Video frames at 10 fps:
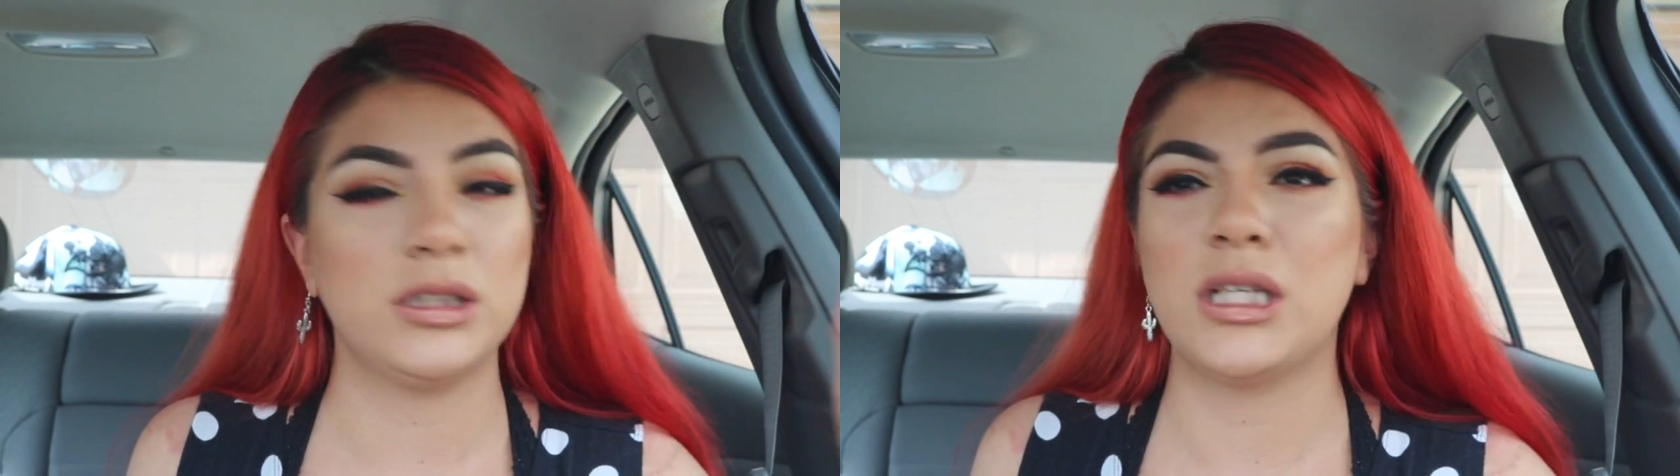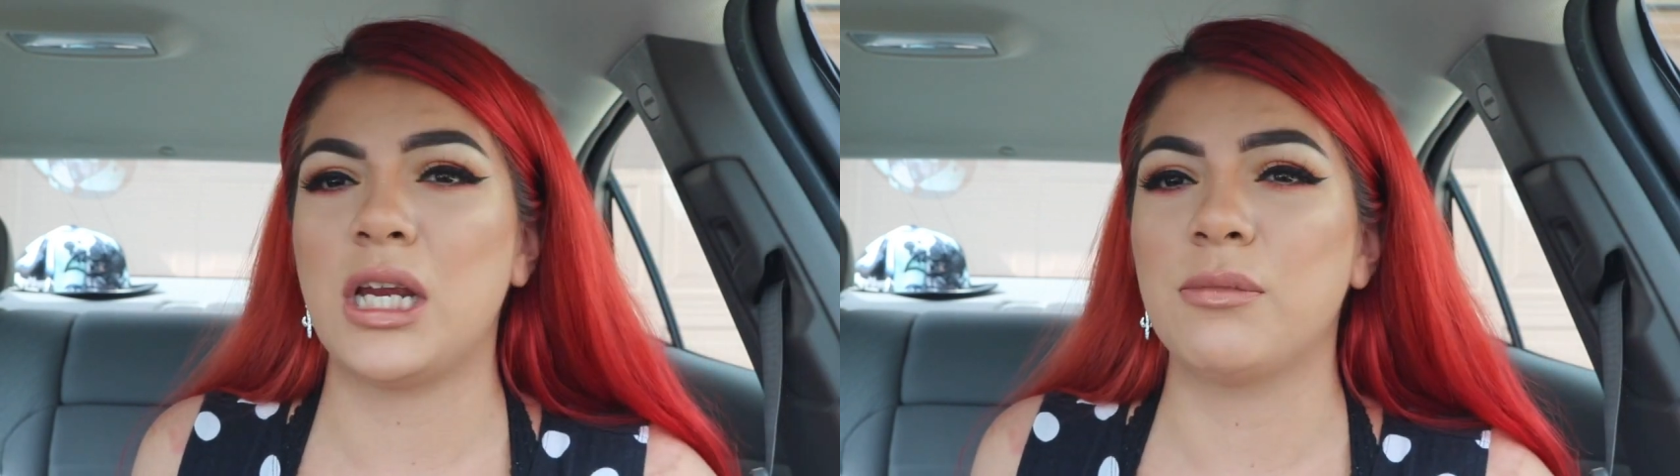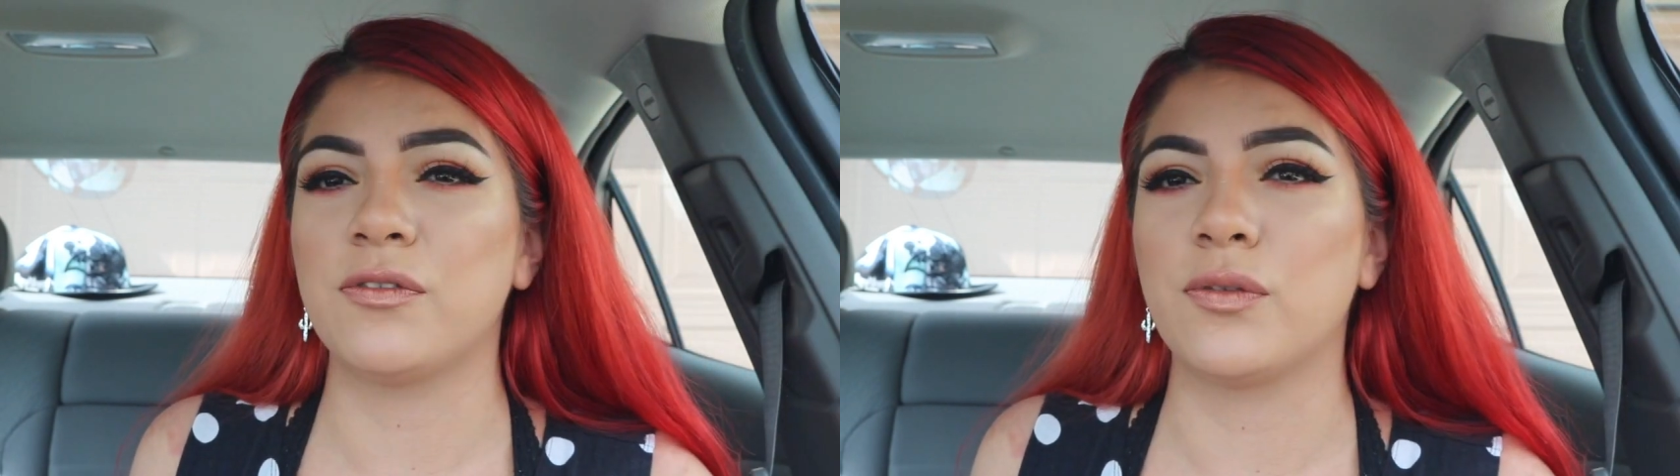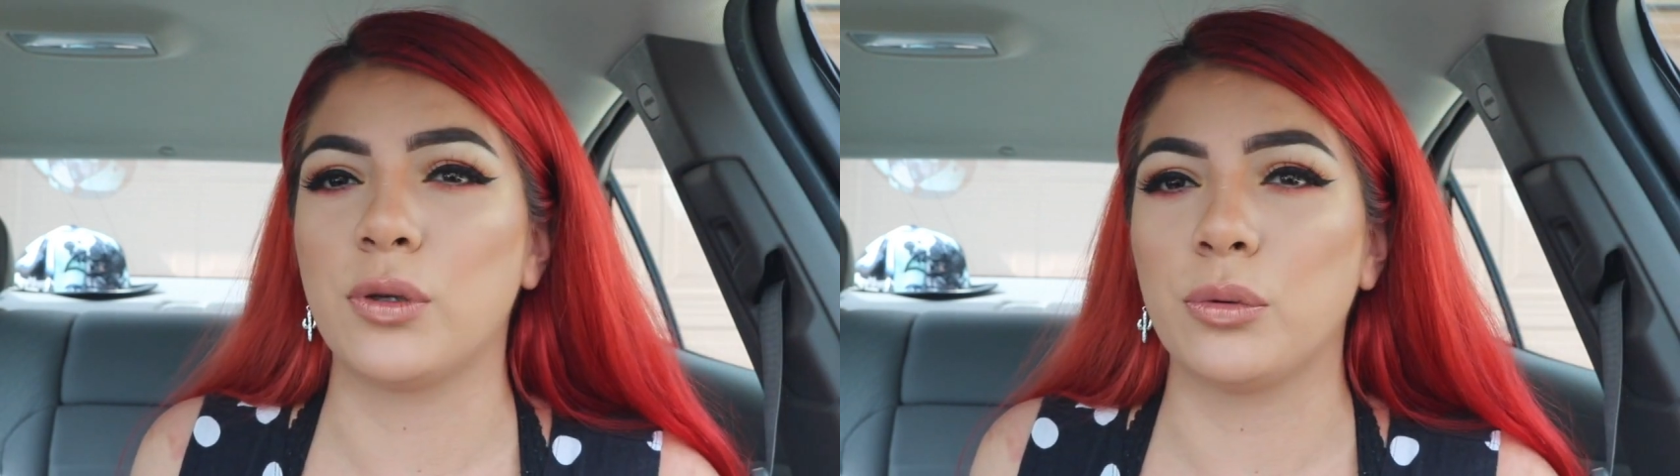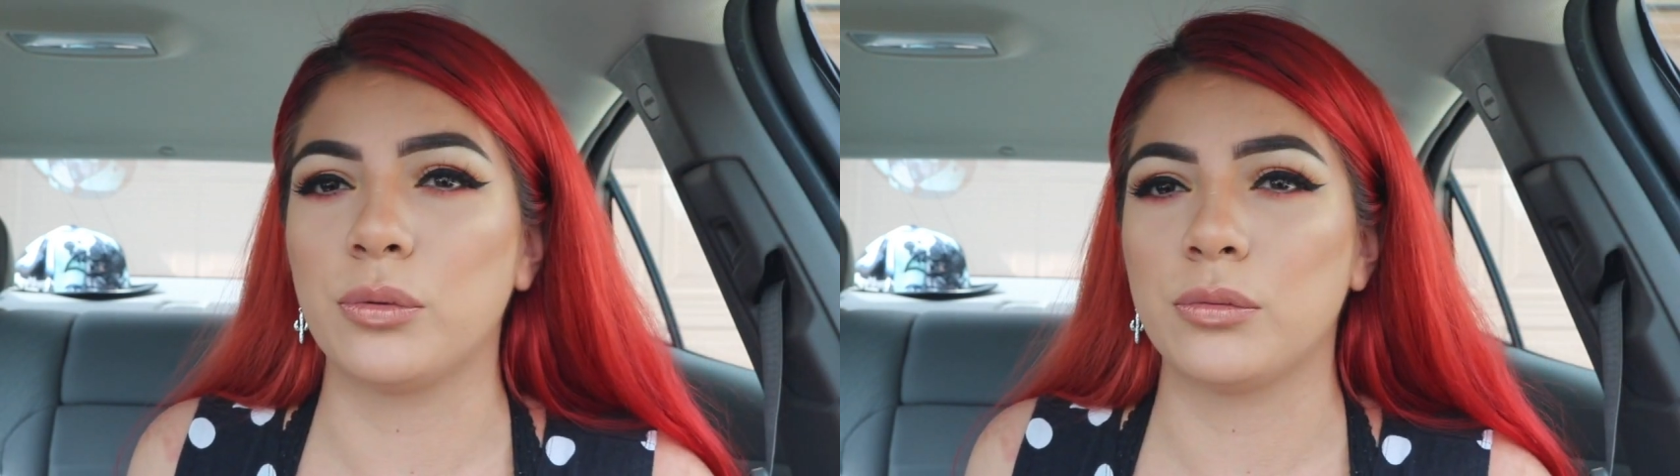name a
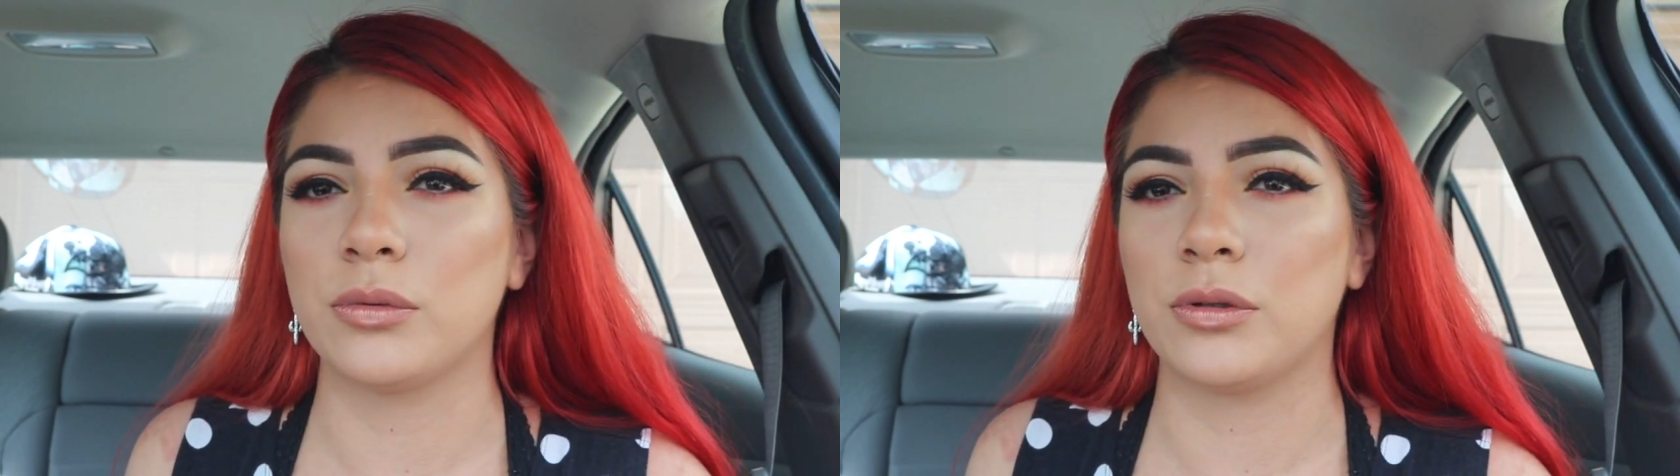few.